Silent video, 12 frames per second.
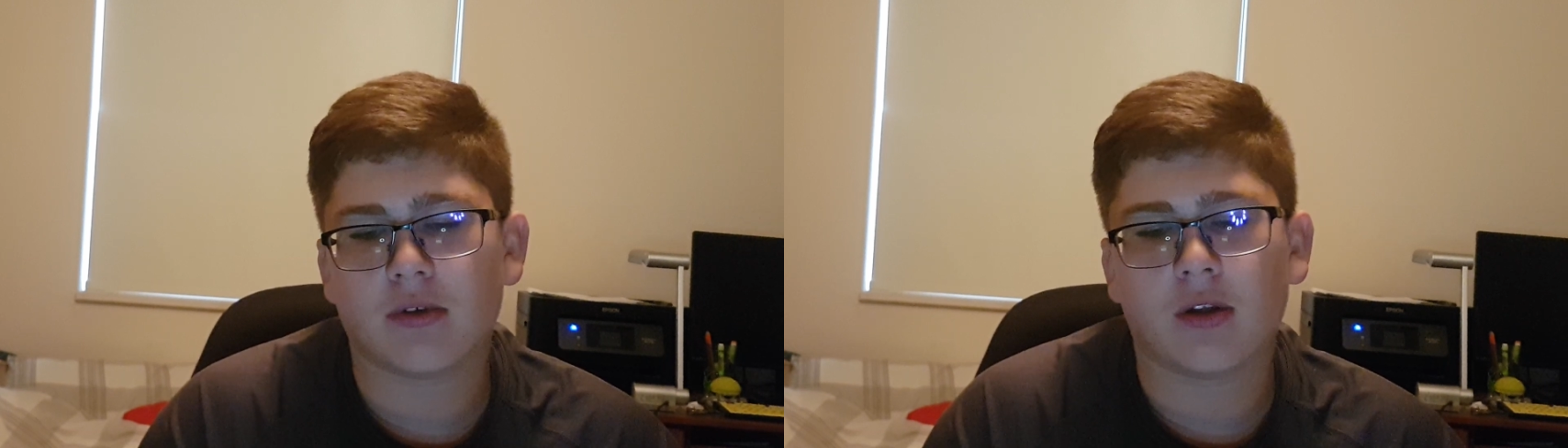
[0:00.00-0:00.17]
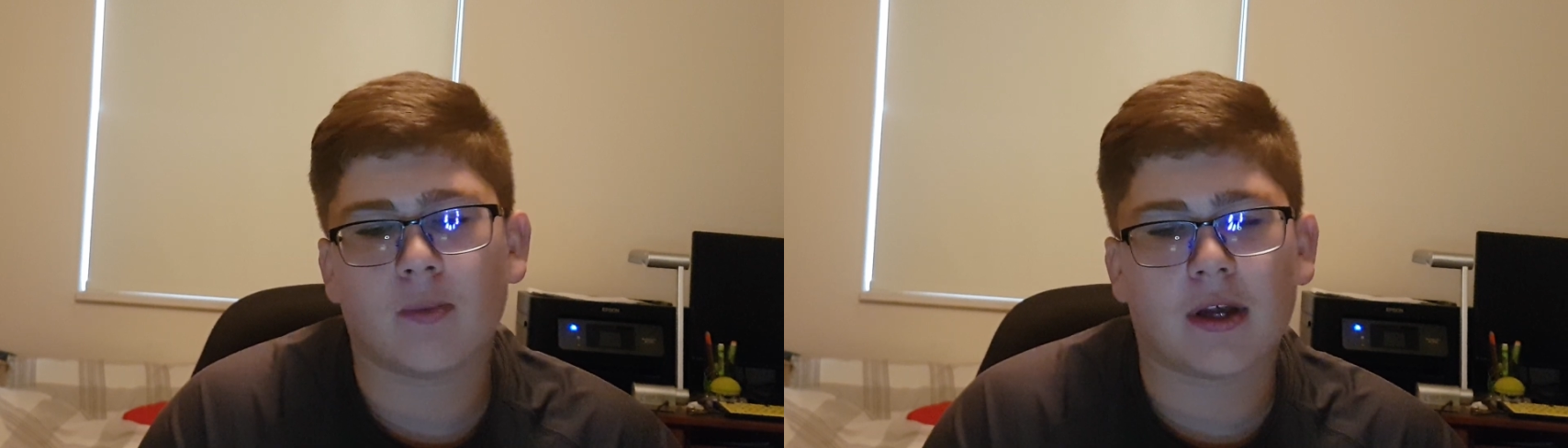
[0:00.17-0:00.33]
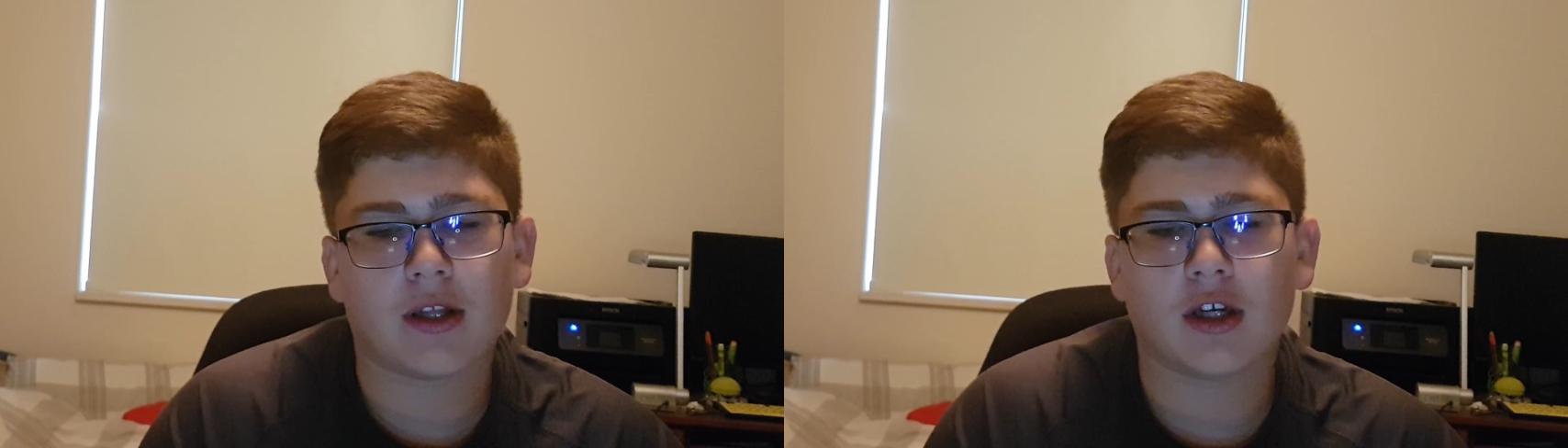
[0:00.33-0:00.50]
a
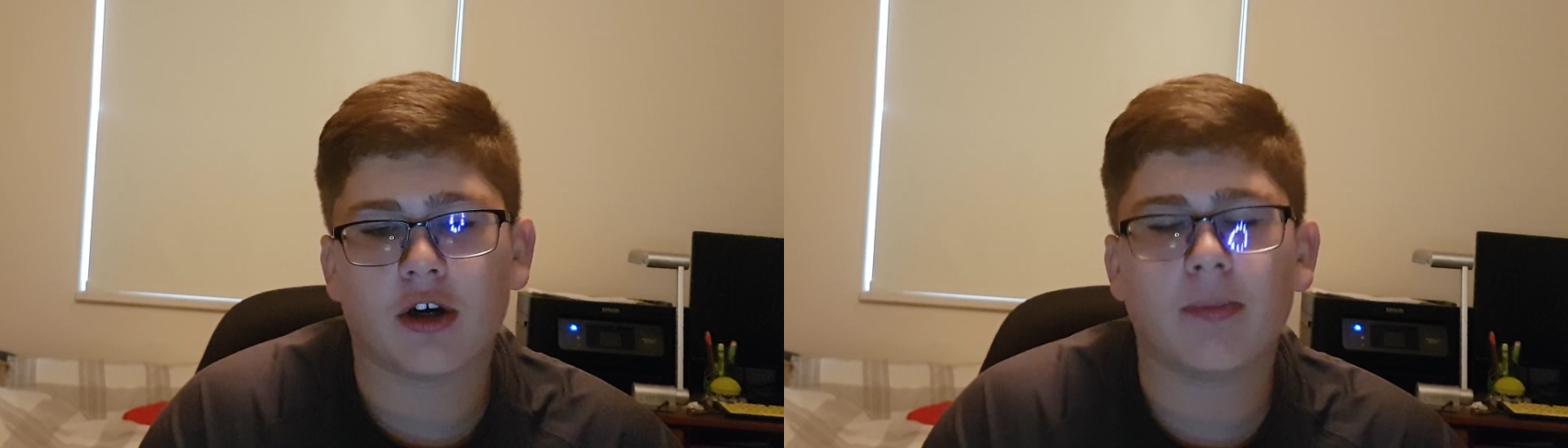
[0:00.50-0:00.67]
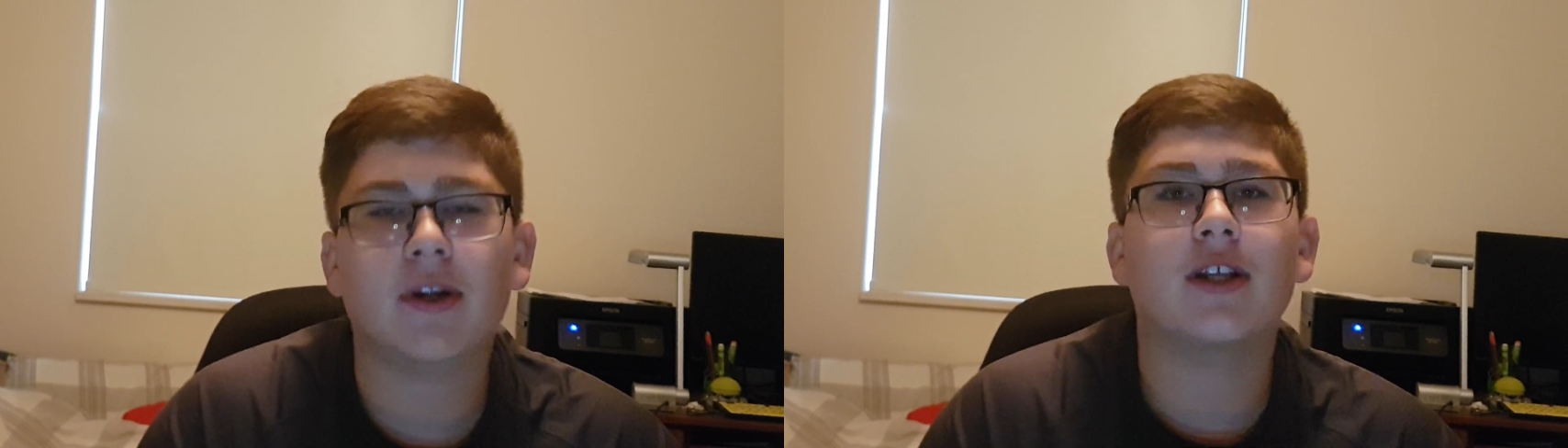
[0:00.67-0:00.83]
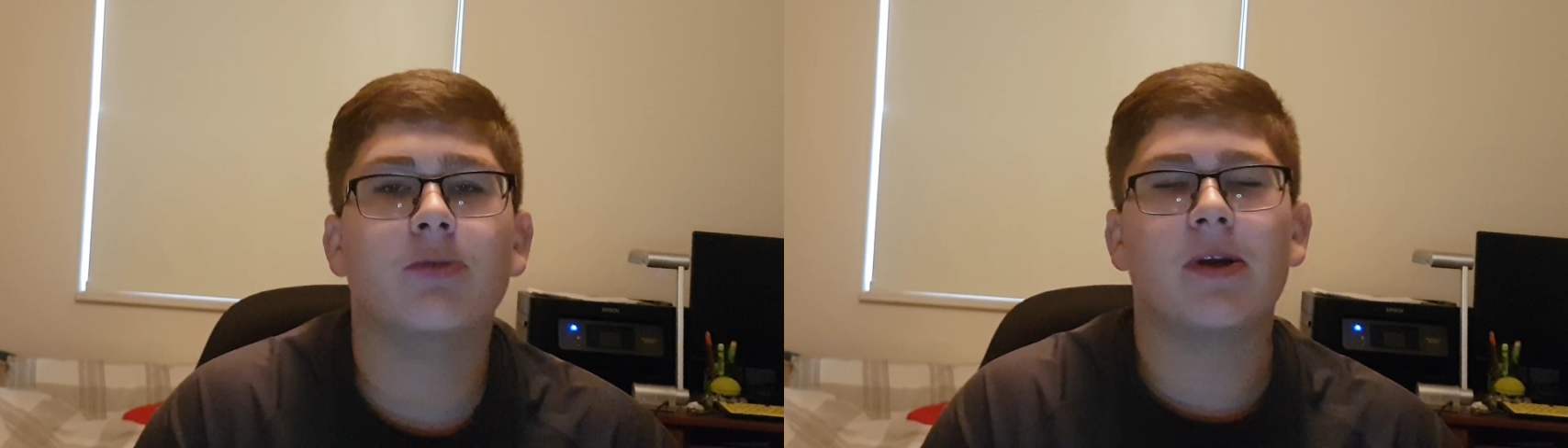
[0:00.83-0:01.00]
while ago,
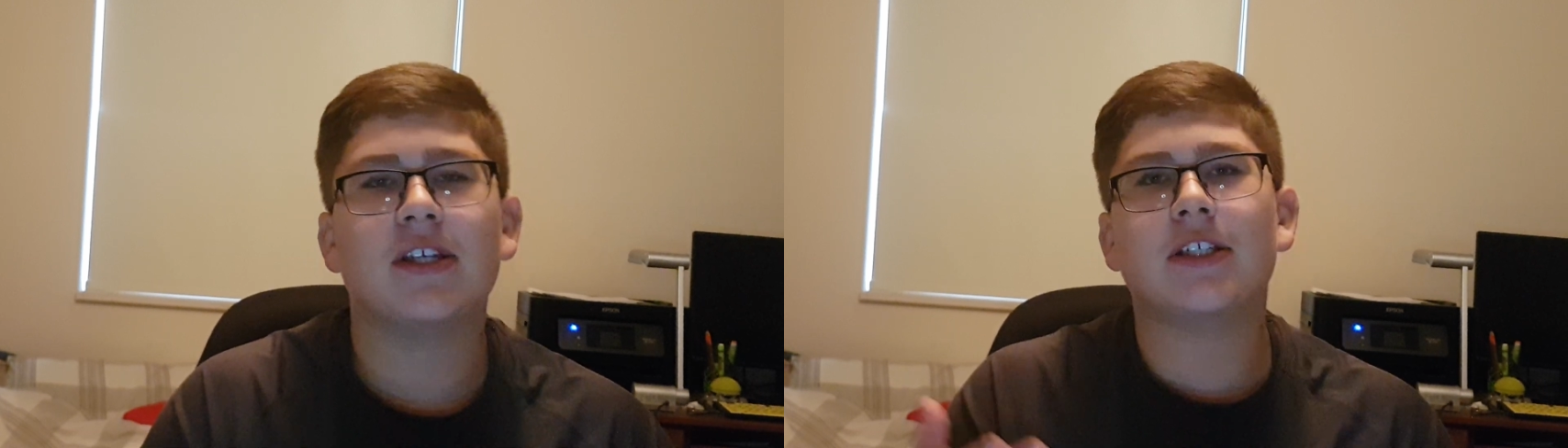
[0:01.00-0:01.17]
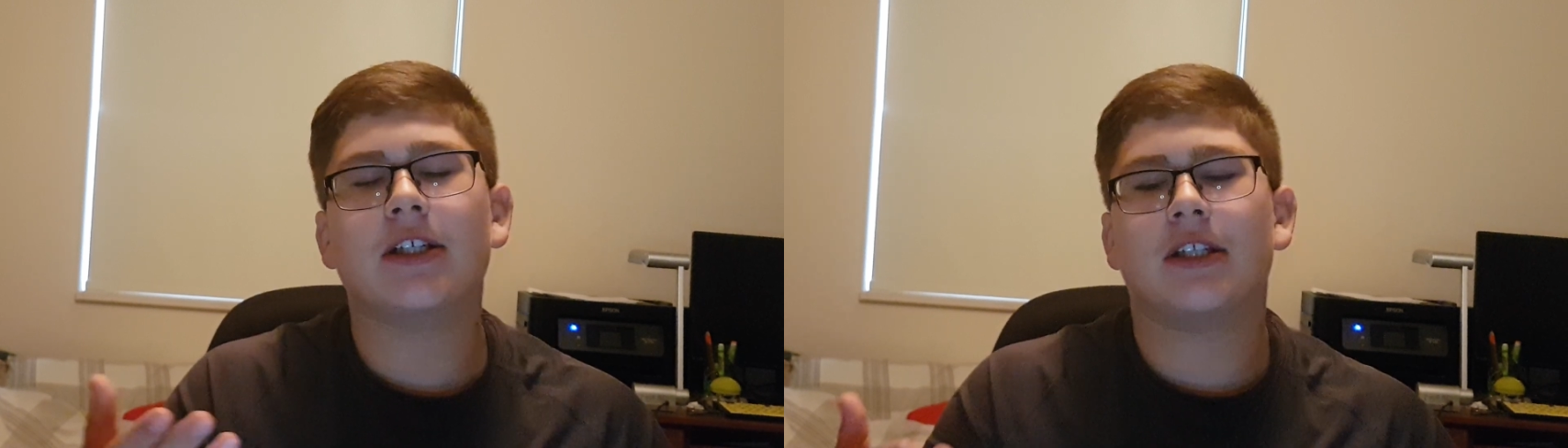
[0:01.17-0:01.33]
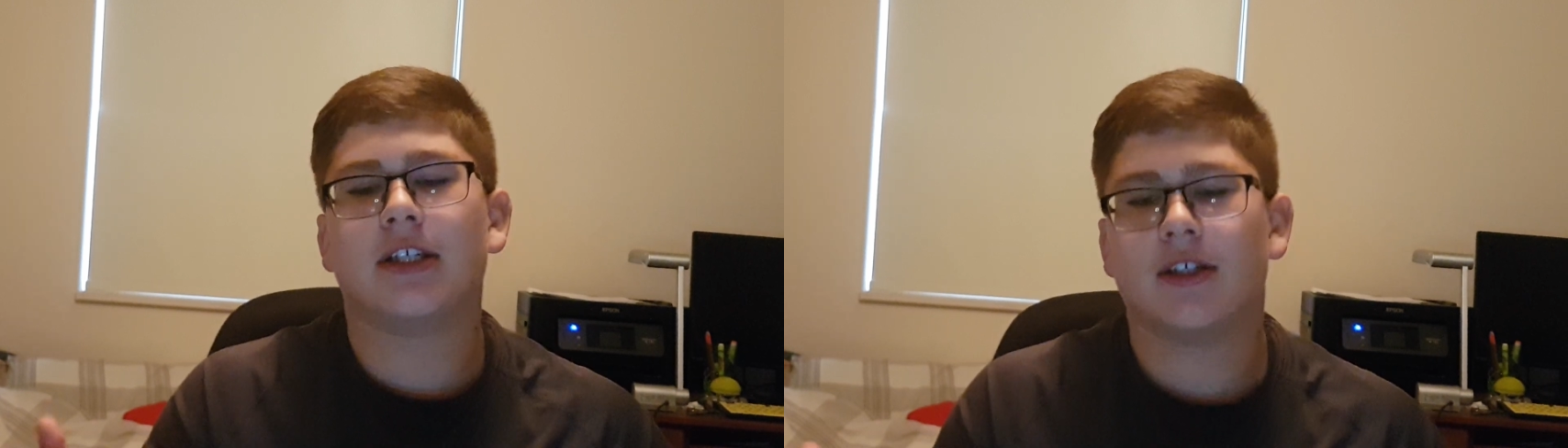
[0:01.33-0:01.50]
but it's
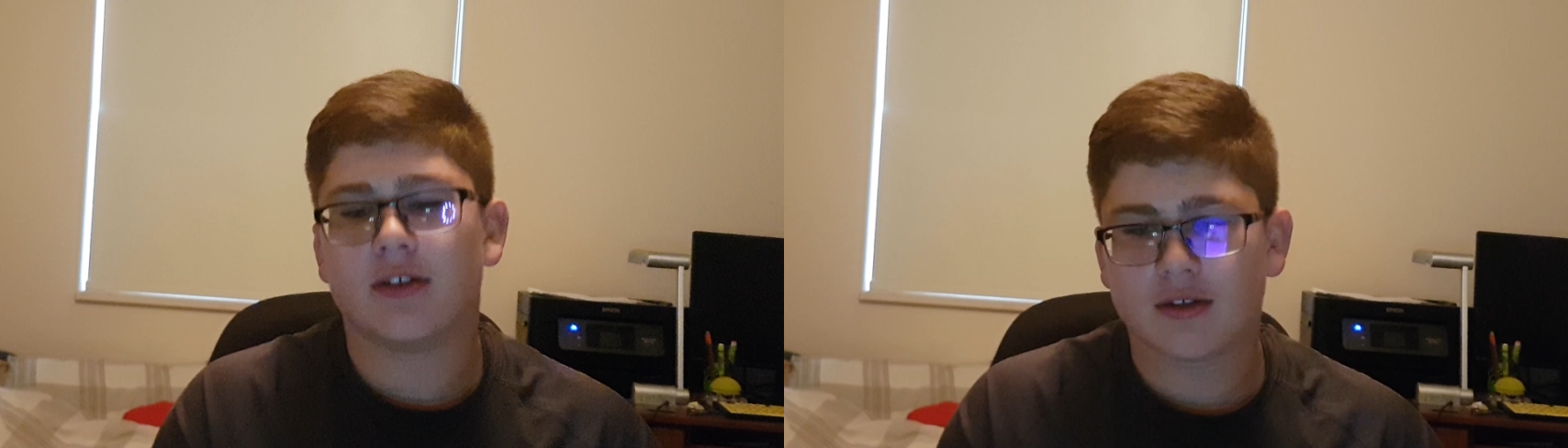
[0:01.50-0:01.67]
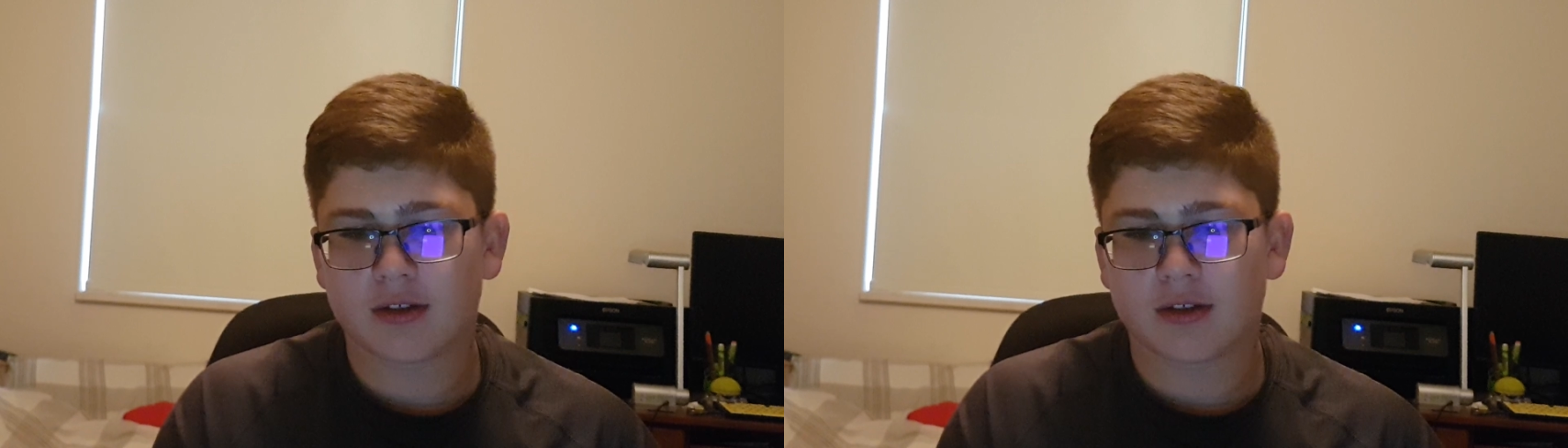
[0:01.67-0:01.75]
basically,